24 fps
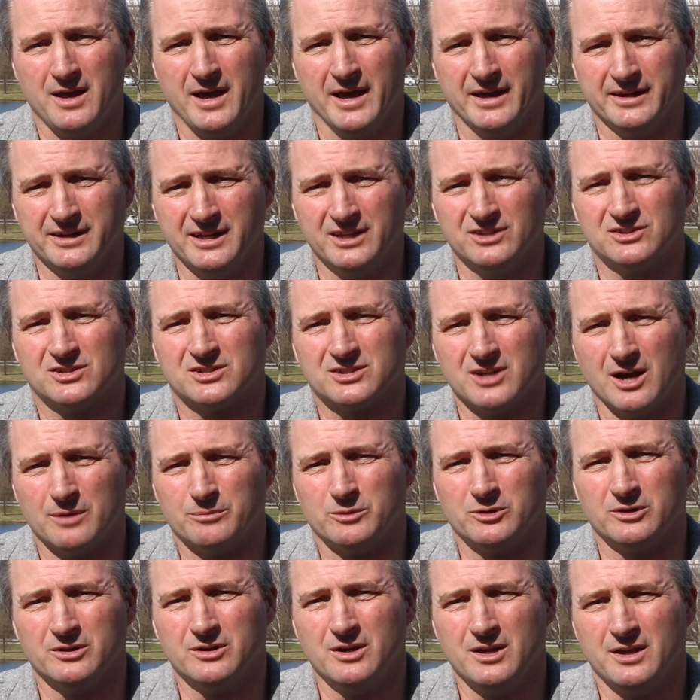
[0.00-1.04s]
And each
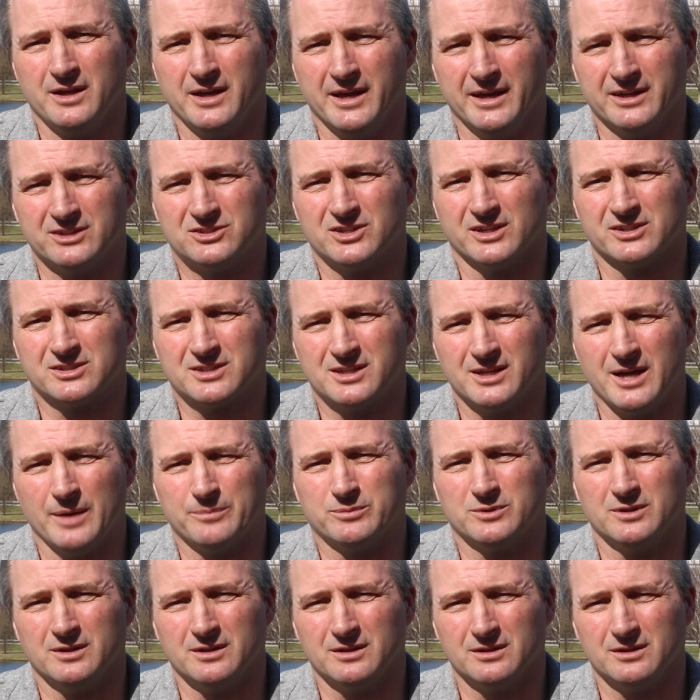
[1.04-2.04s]
summer, it just kept